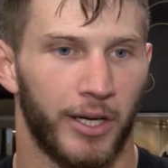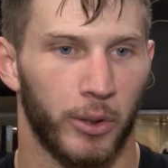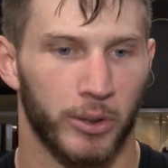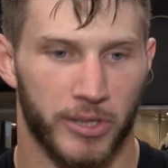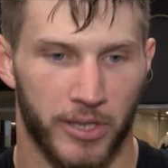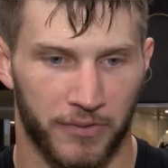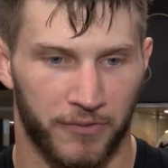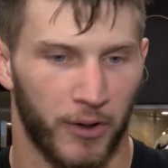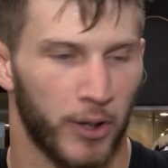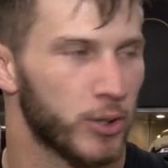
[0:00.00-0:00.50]
know,
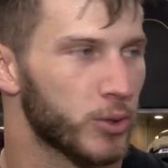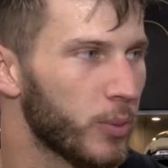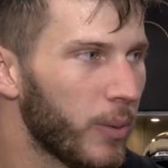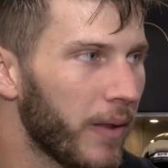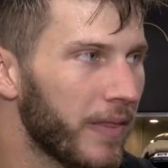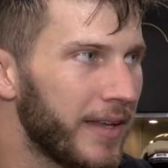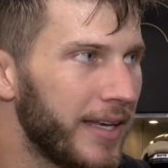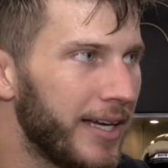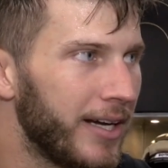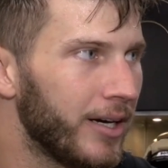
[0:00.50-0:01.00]
it's the first
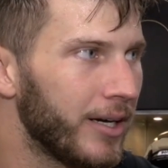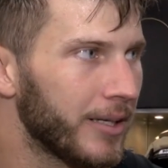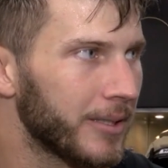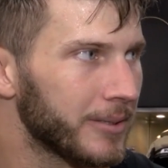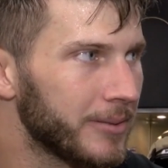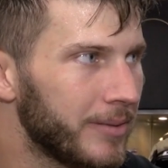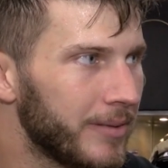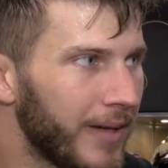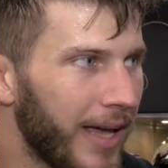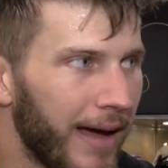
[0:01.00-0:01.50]
one of the year.
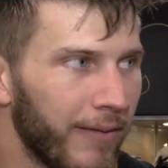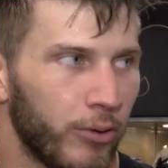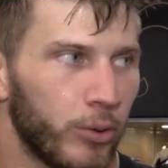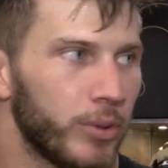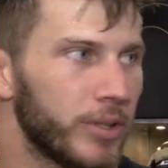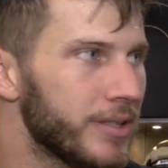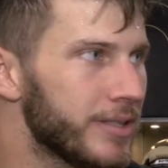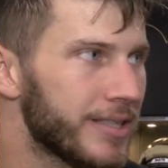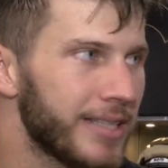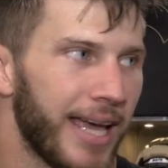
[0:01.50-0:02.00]

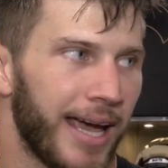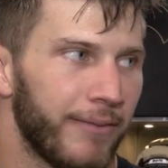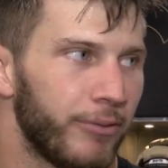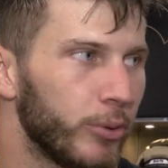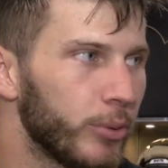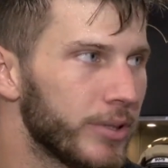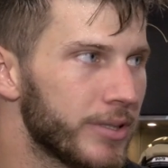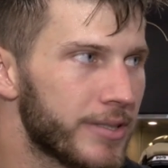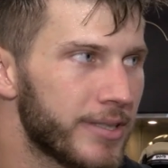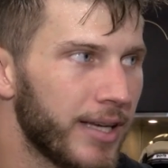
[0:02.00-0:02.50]

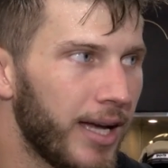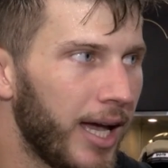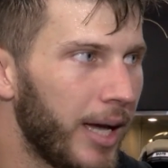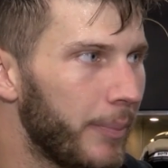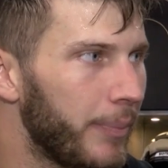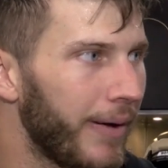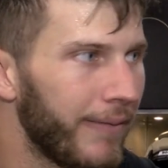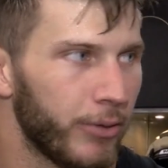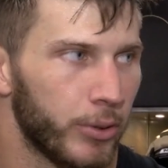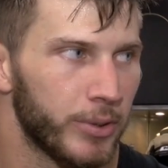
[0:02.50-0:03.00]
Everyone's
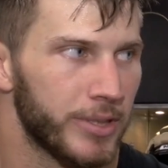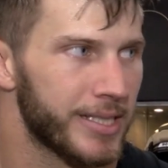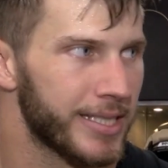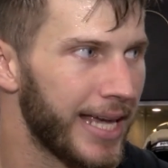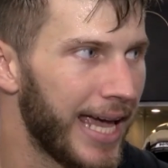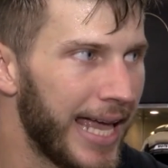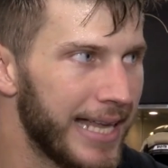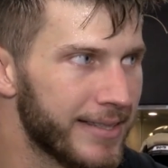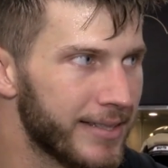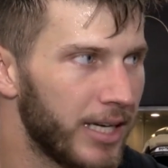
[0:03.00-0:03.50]
up, everyone's
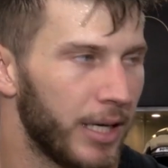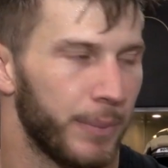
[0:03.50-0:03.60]
gassed